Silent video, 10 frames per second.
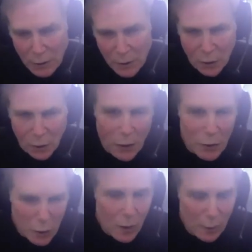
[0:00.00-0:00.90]
So that
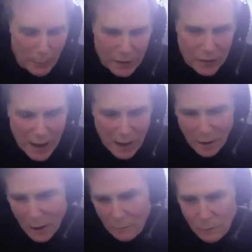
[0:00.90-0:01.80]
you will miss that, and
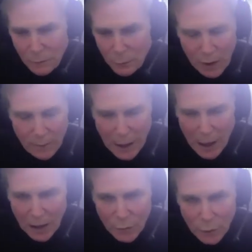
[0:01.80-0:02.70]
I want to be
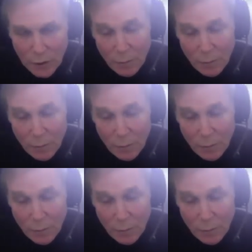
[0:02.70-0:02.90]
honest with you.